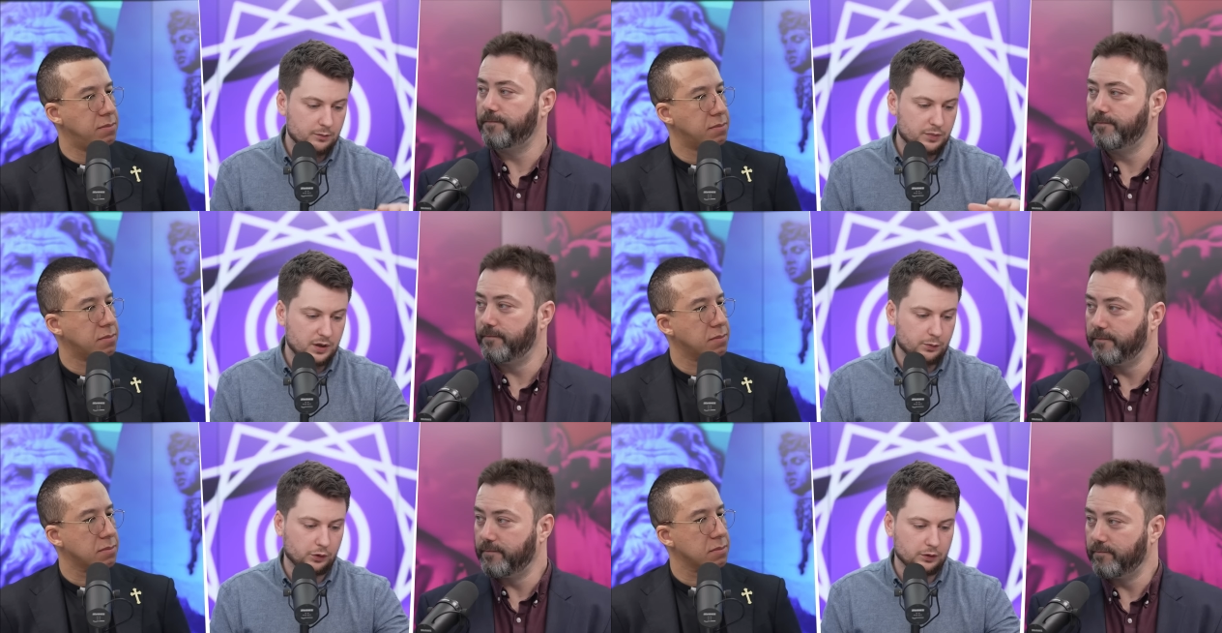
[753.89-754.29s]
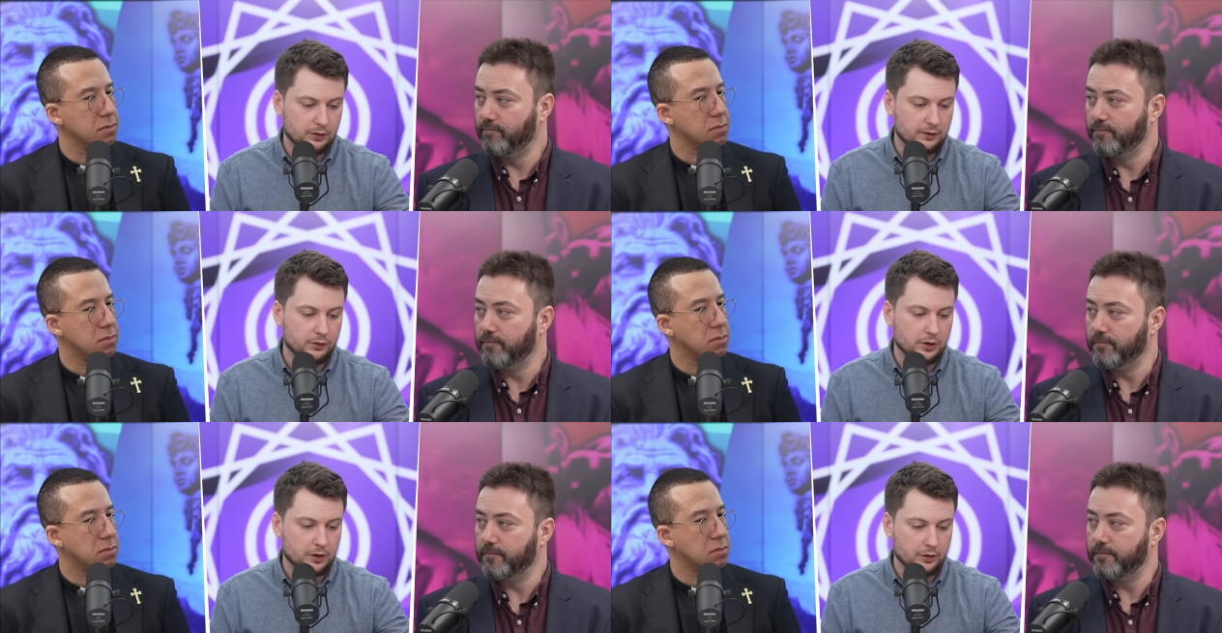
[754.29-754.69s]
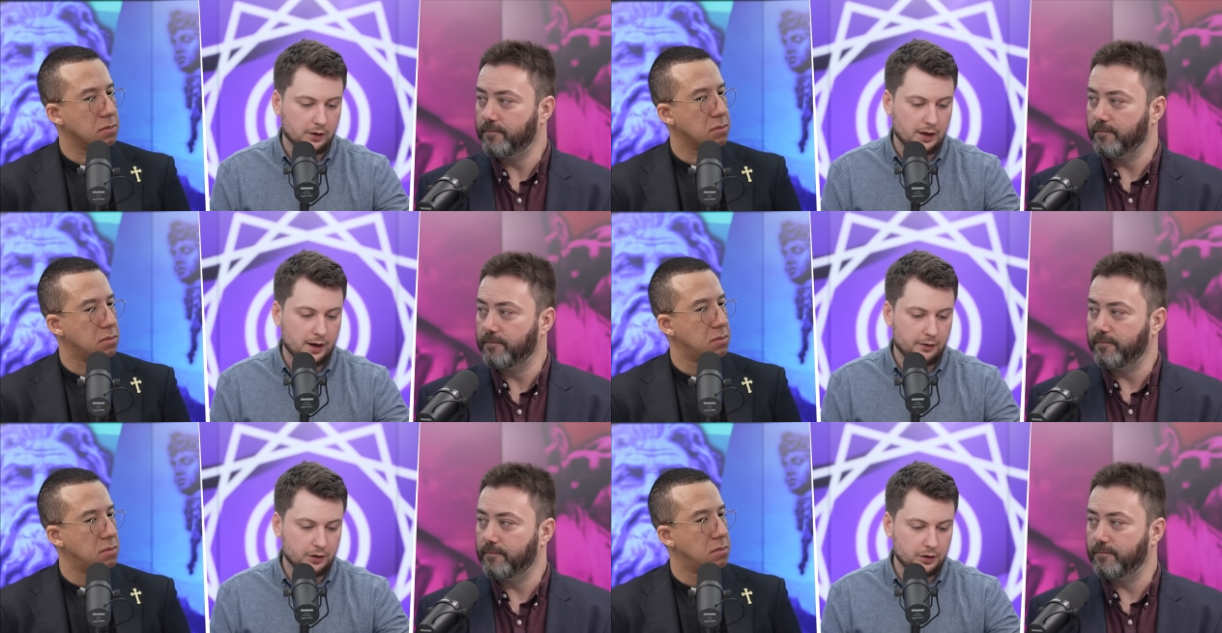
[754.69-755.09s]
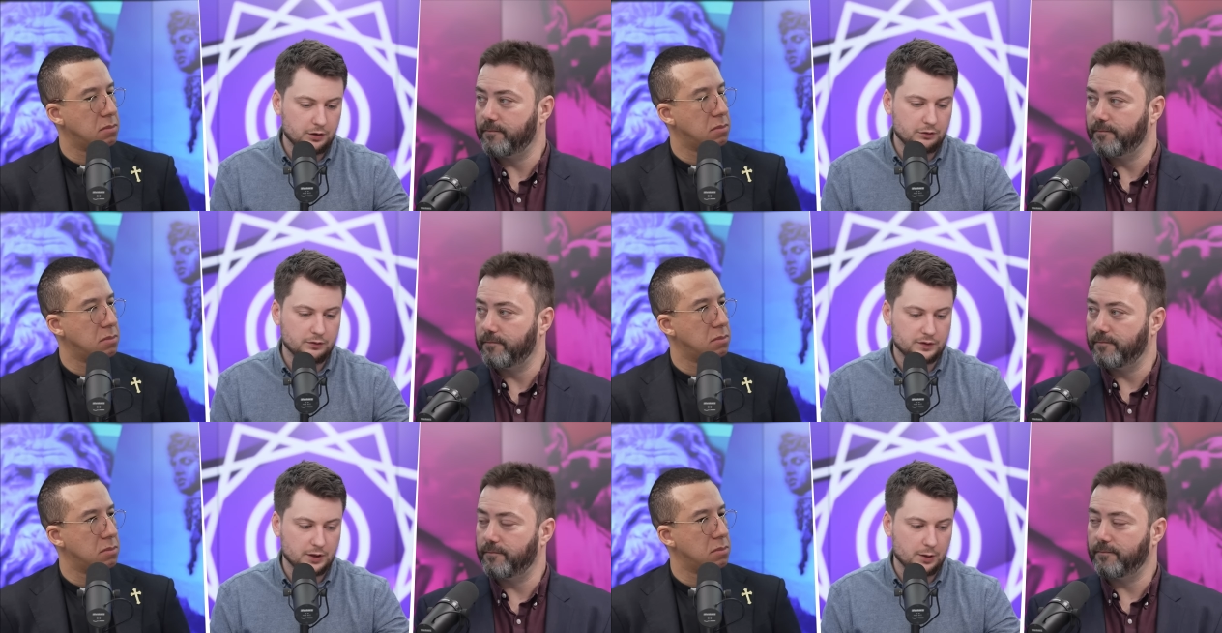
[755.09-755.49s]
Speaker 1: people who live in the local area
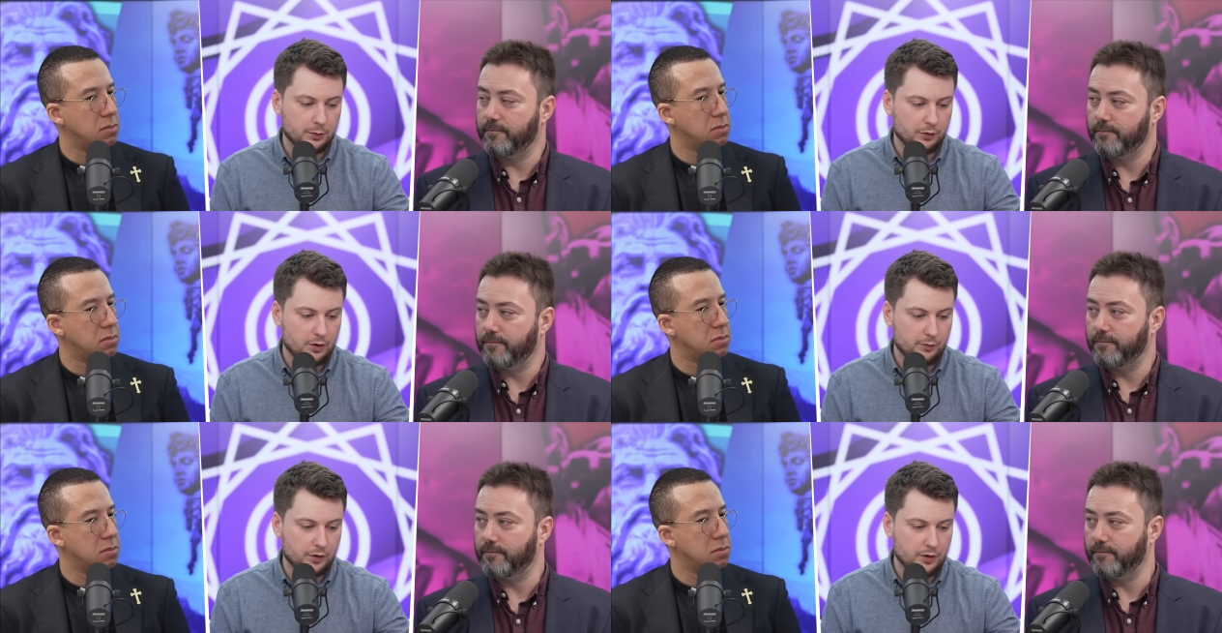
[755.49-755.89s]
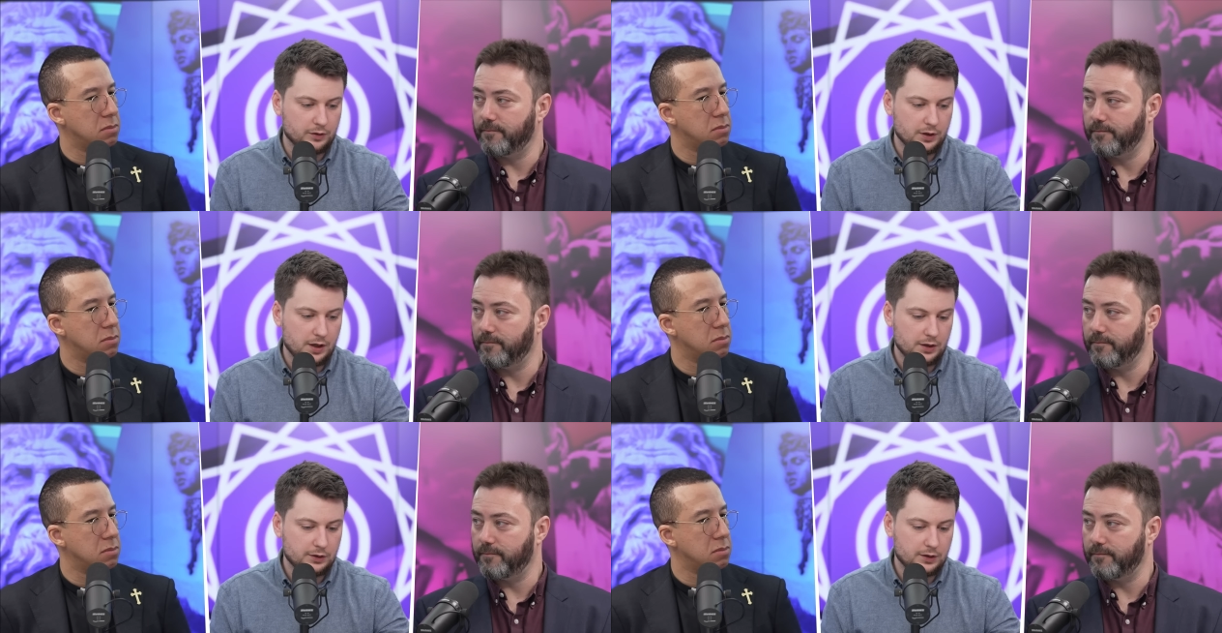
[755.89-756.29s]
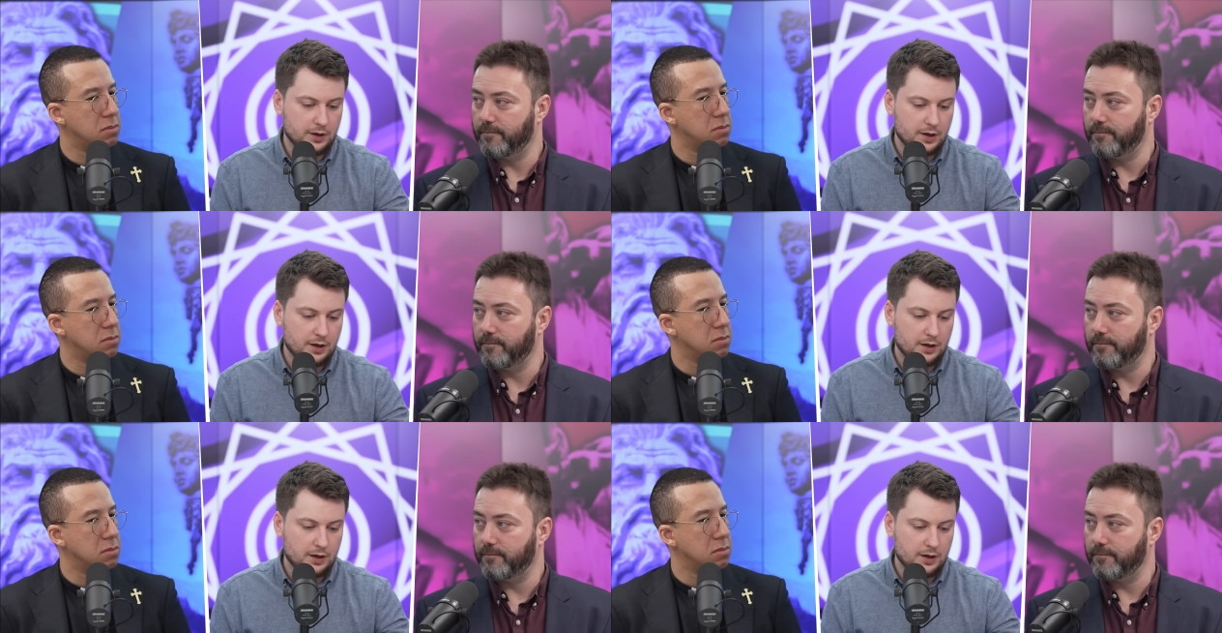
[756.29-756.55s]
who have set up their own protest.